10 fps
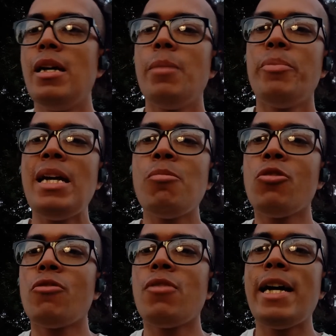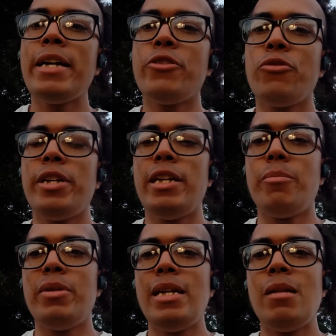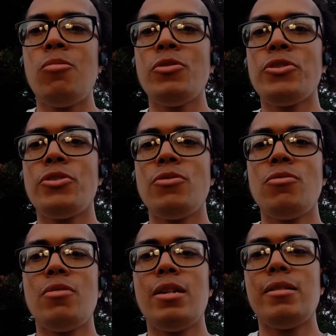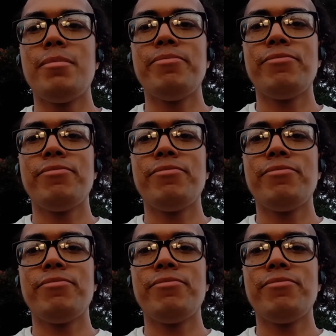be able to ride green, be able to.